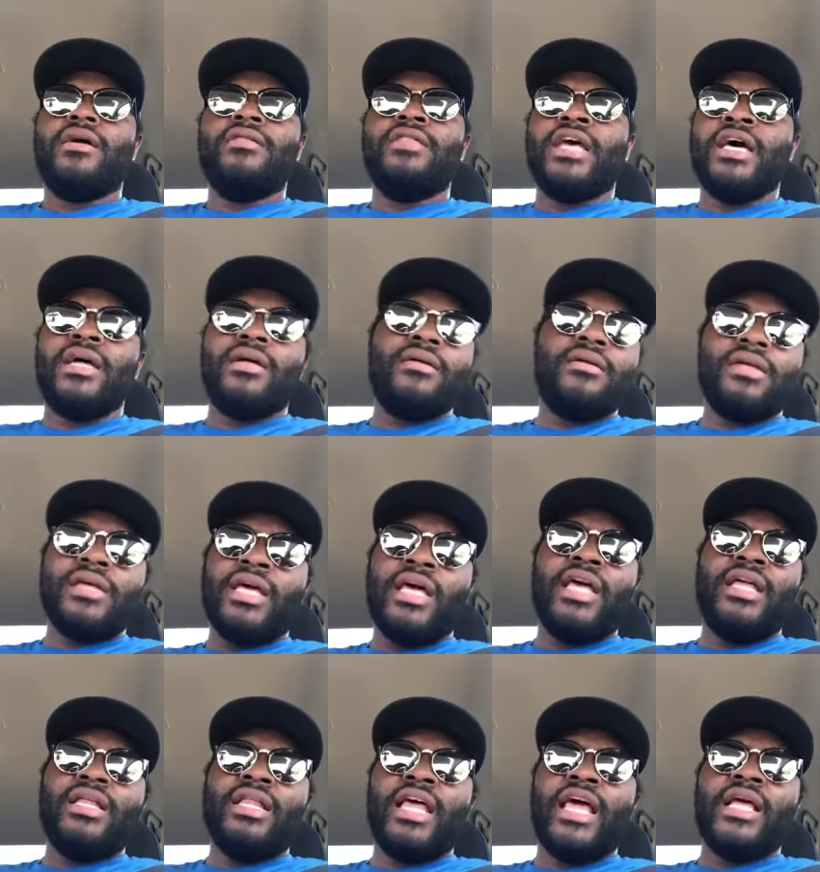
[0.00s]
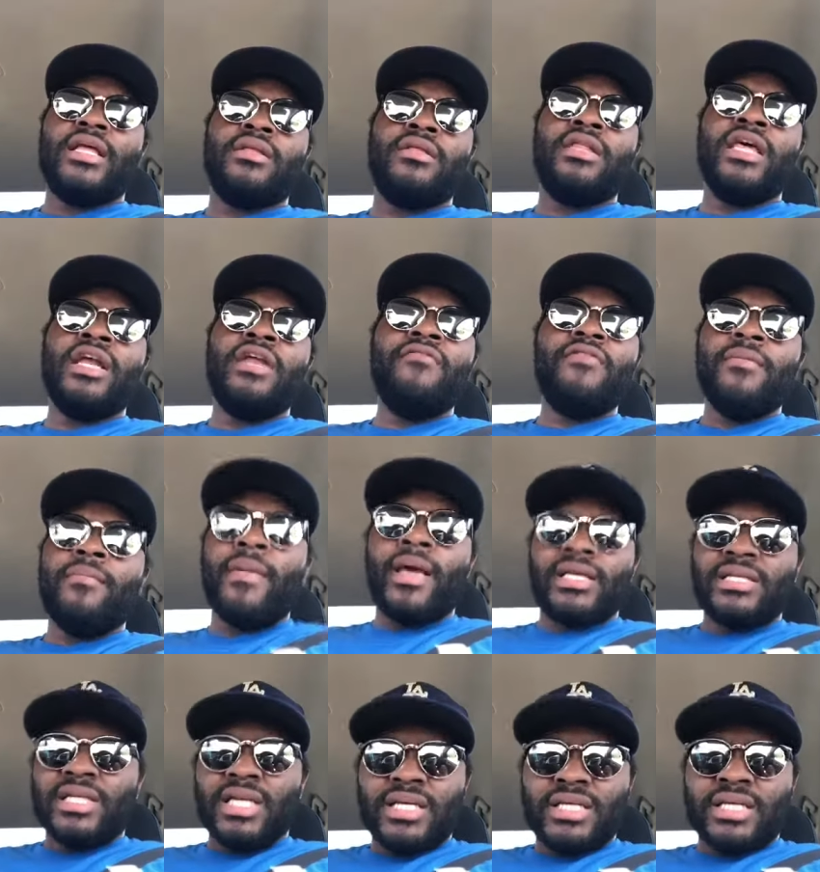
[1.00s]
Not, it, it, none of it
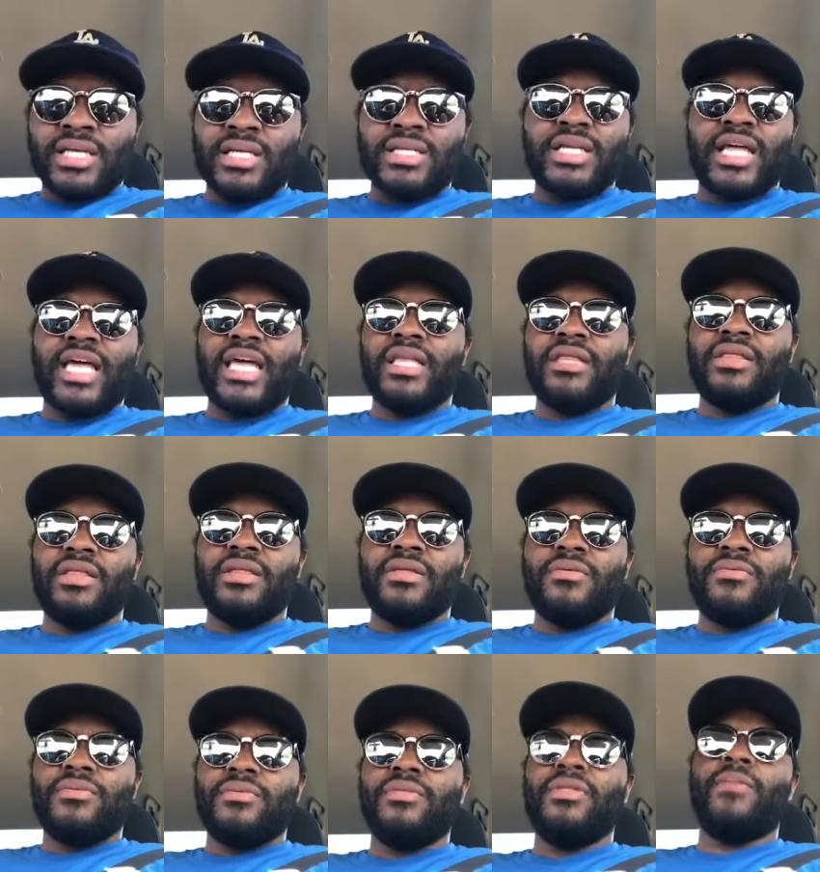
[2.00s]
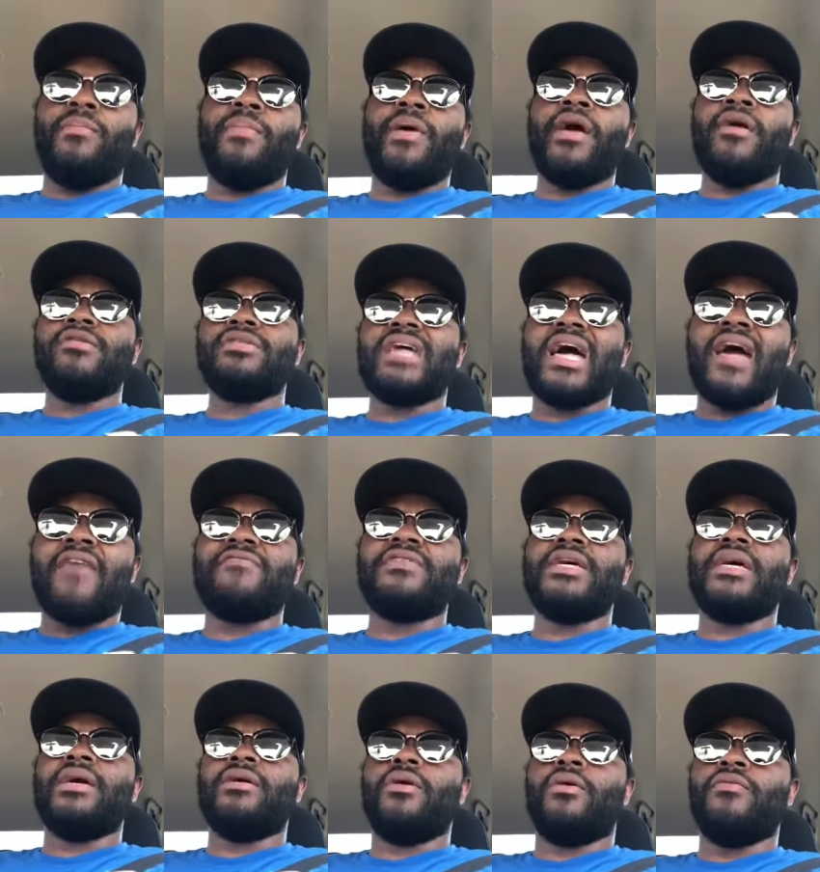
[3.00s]
makes any sense. Like the Bears have to
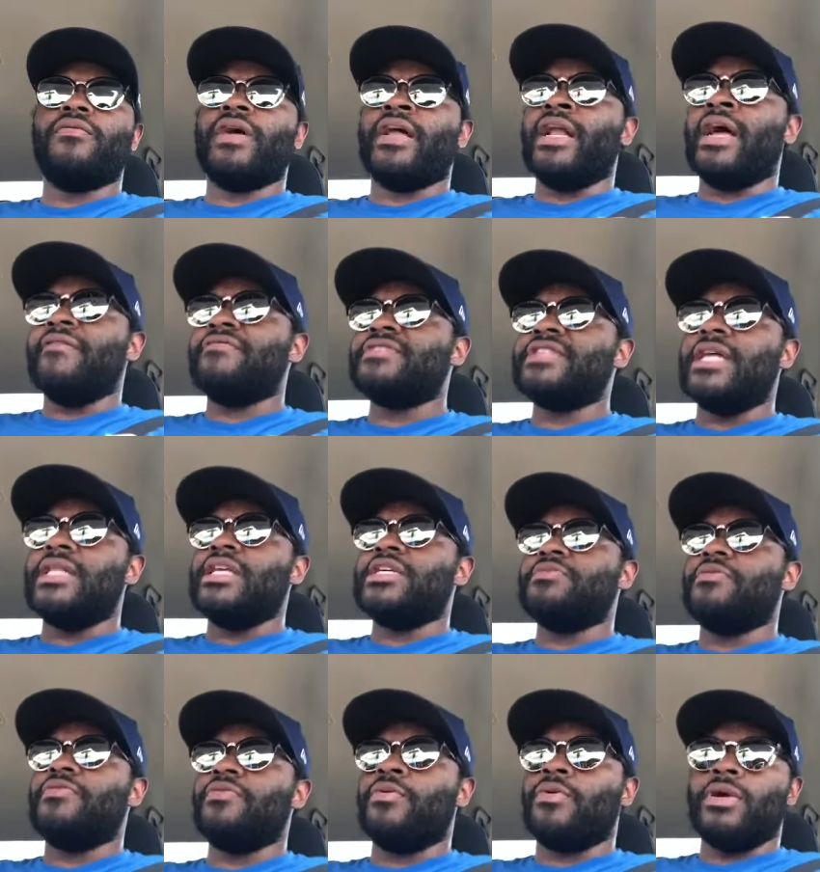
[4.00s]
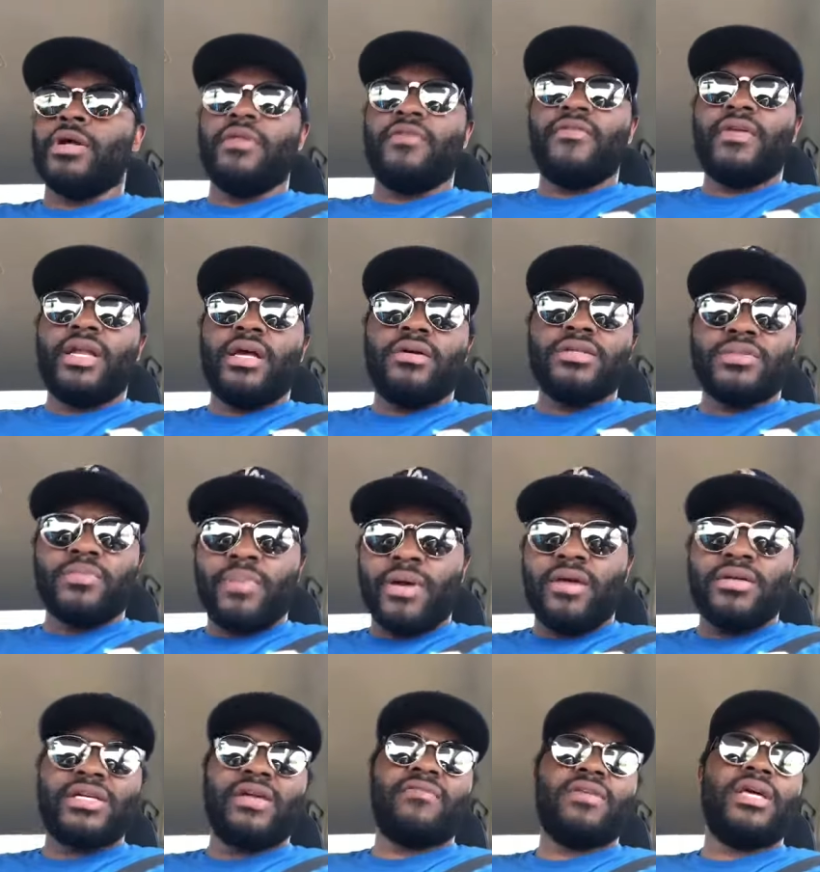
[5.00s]
get over, it. and I've said this before in other videos. The
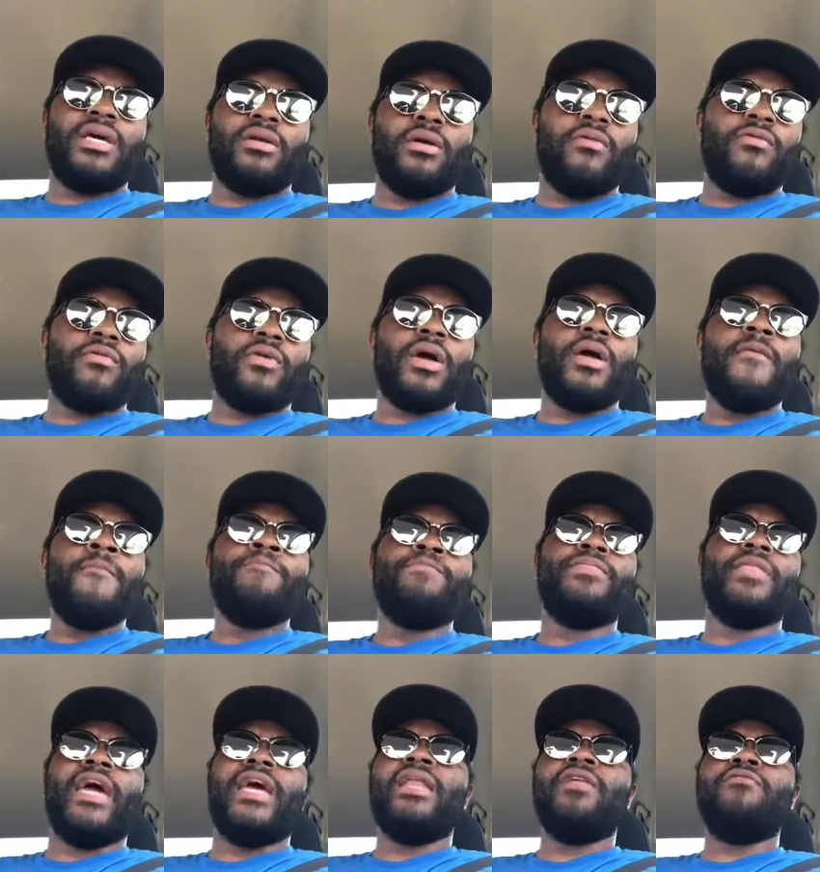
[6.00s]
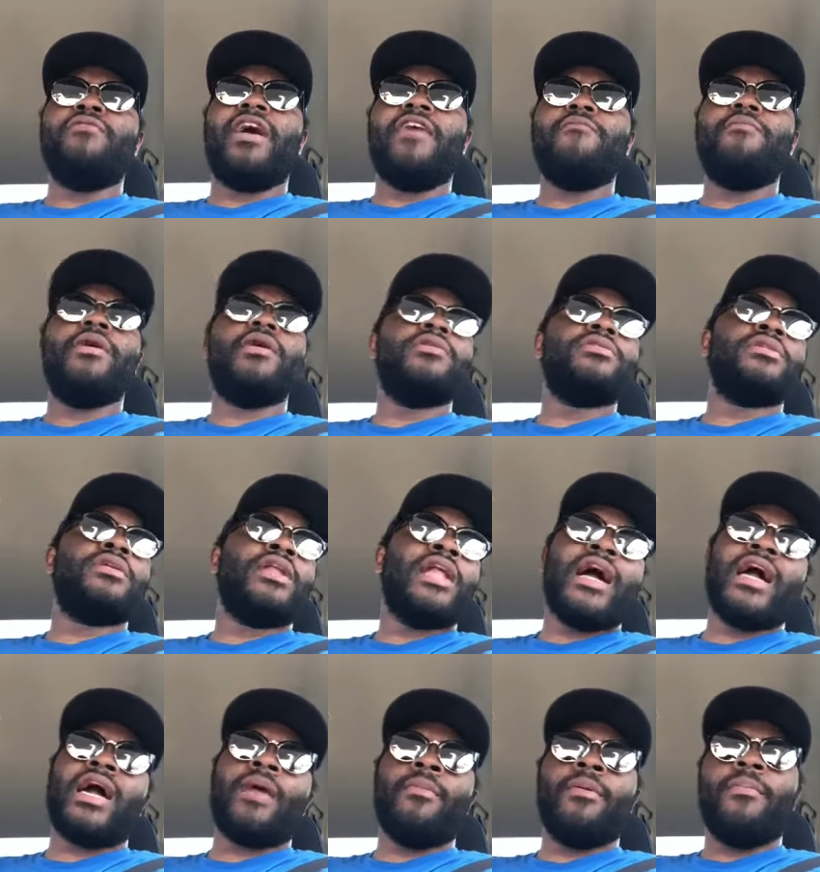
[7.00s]
Bears have to get over it. The '85 Bears are
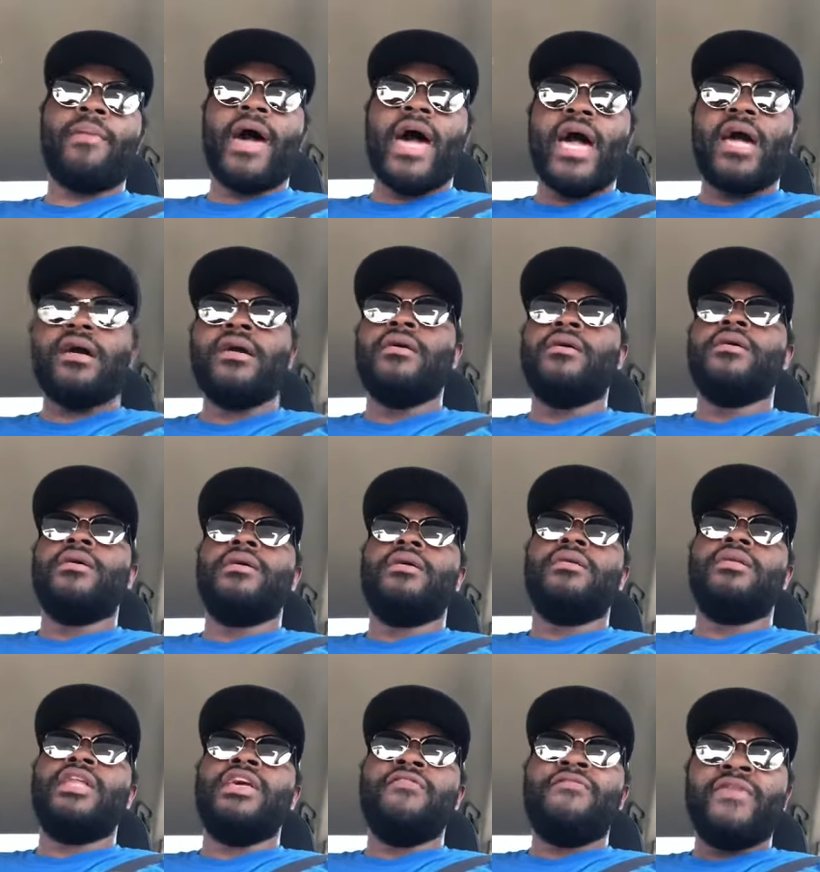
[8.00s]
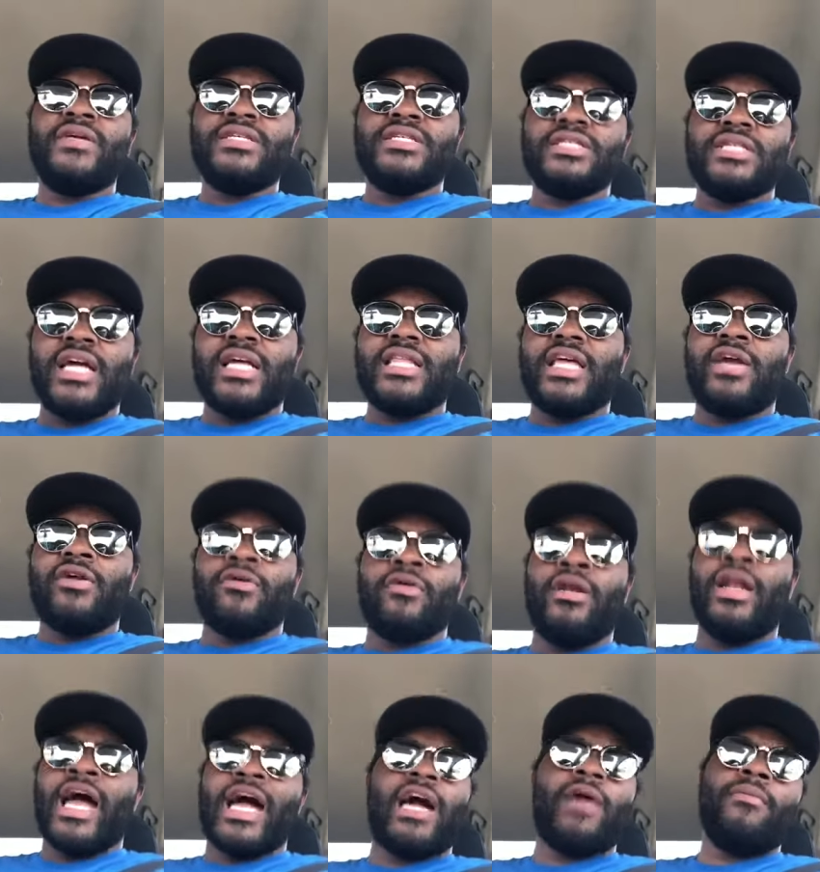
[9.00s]
not coming back. Defenses like that are
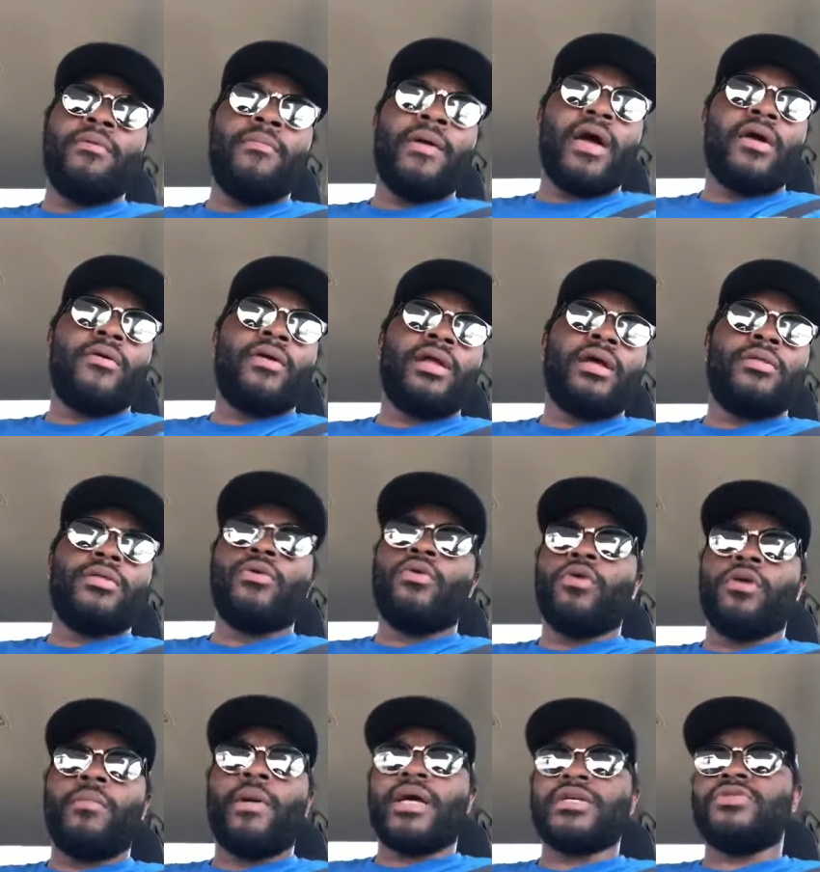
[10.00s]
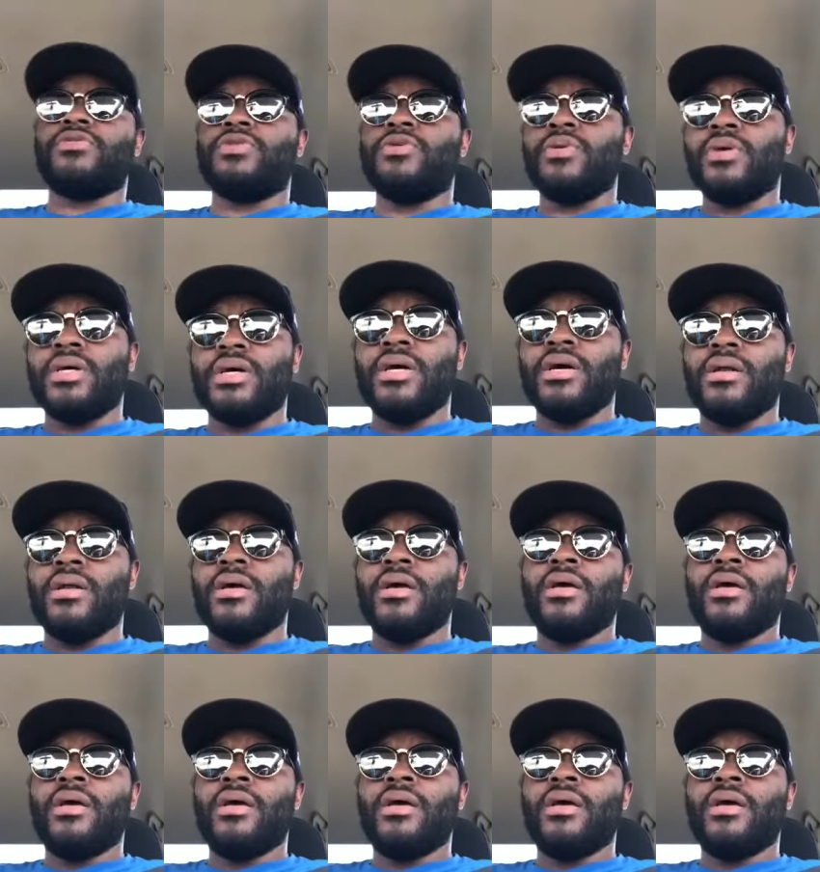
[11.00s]
not coming back right now. The quarterbacks are too good.